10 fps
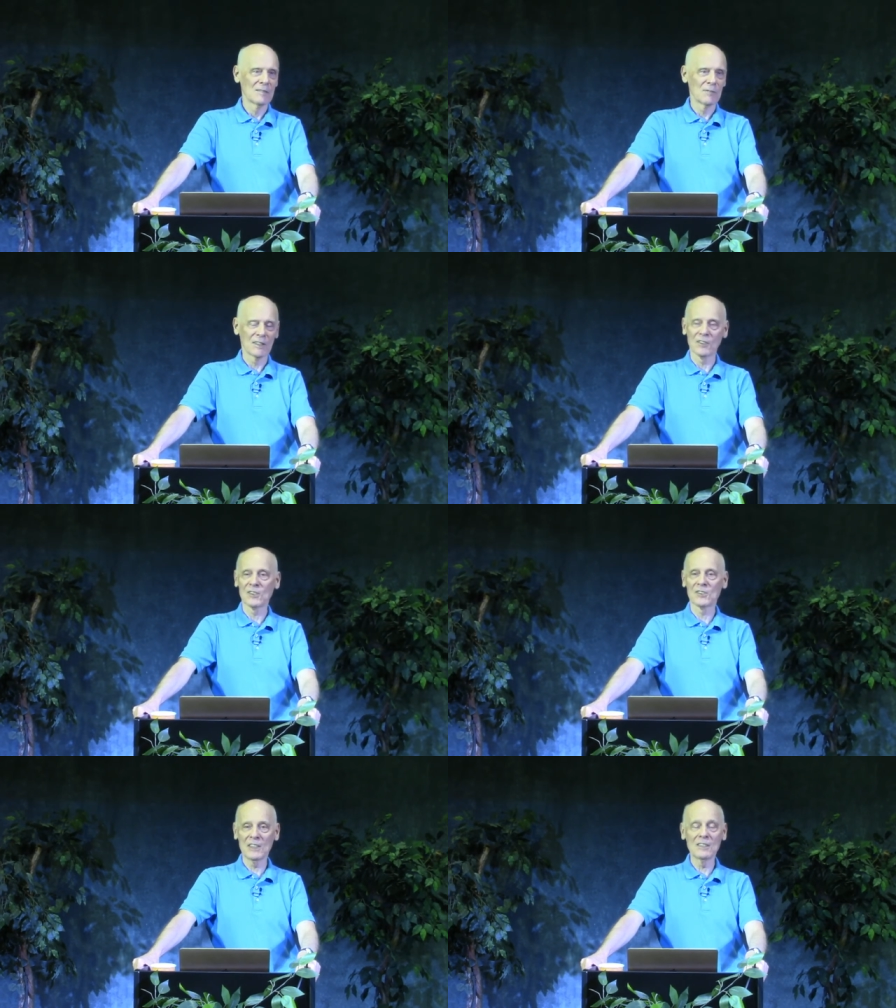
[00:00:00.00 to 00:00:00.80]
Because
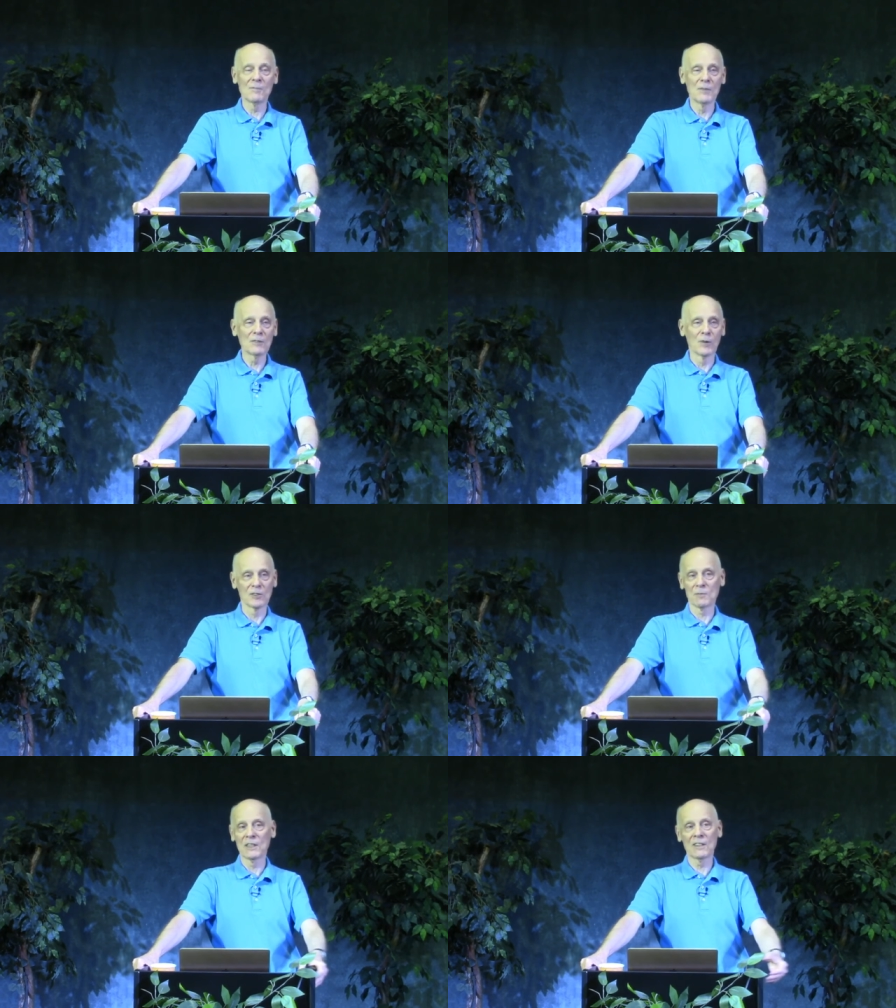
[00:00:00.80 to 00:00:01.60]
to see the big
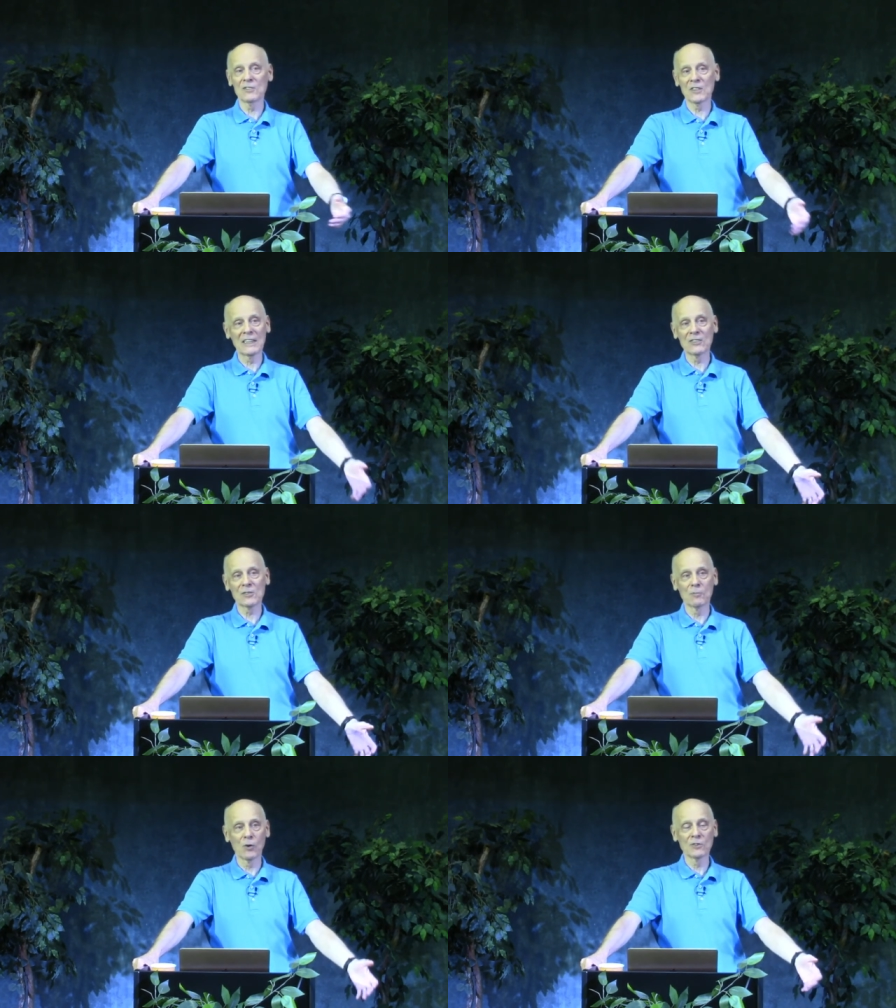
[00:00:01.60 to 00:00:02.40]
ones, because they
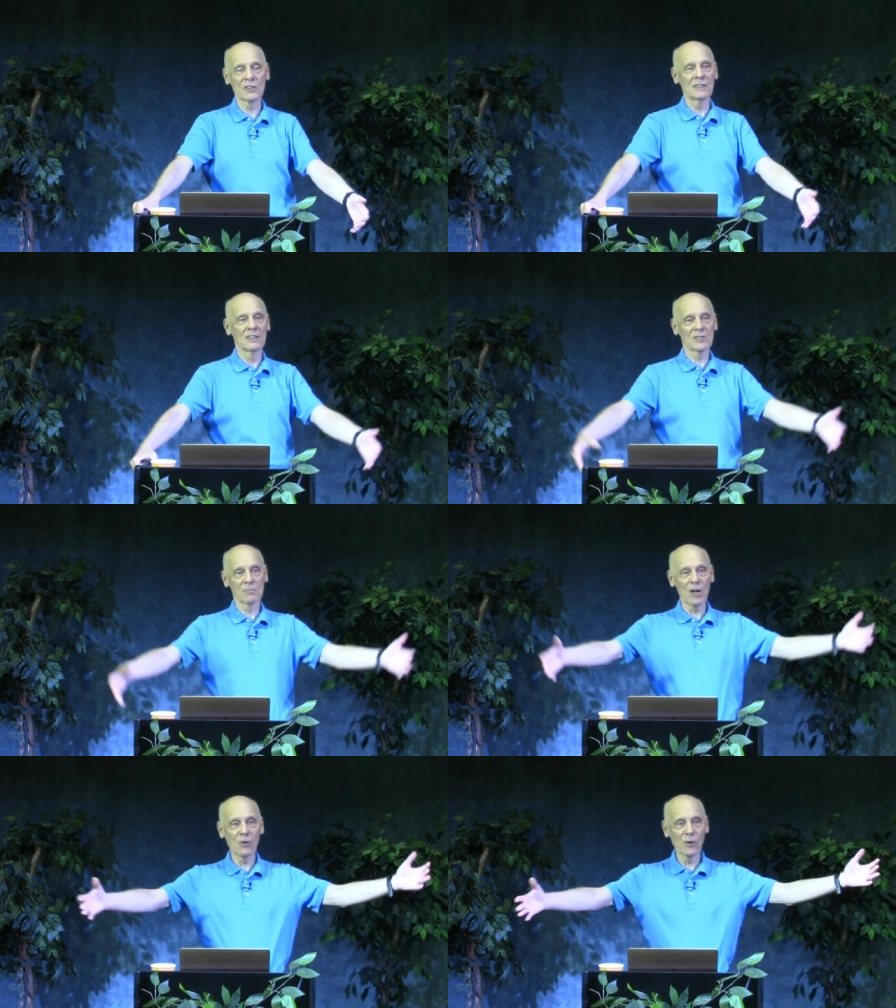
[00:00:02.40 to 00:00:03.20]
explode, see the
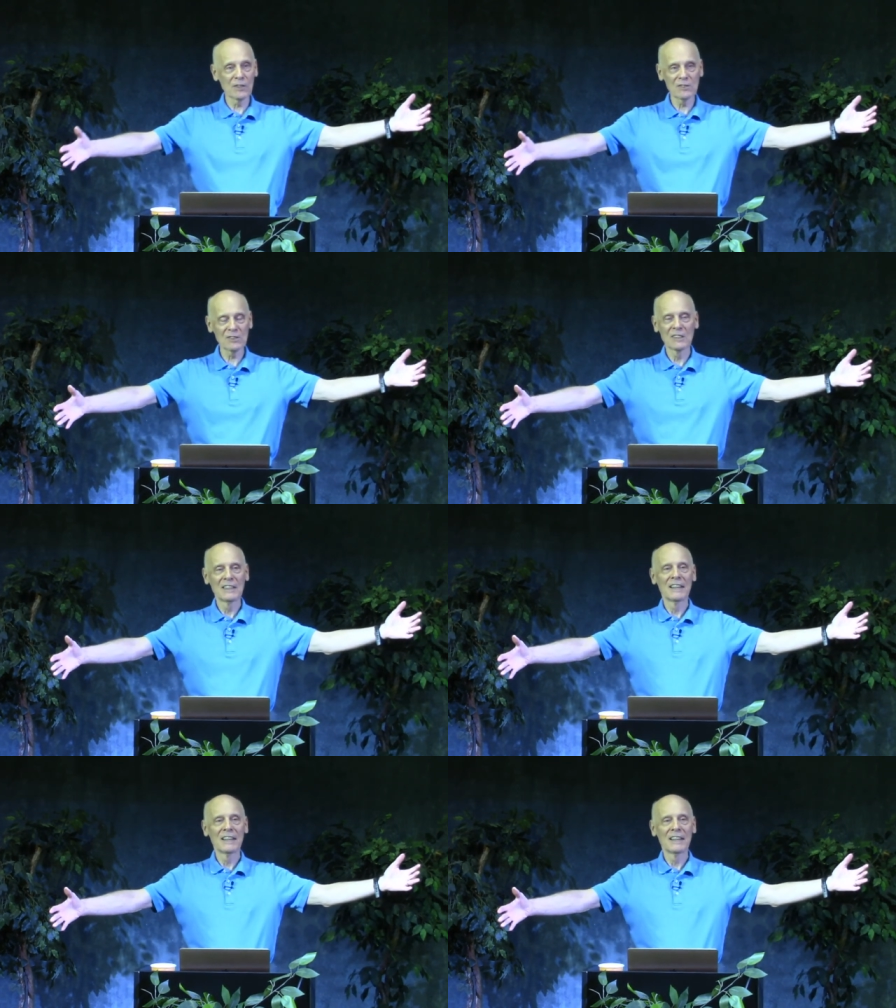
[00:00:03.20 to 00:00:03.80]
small ones,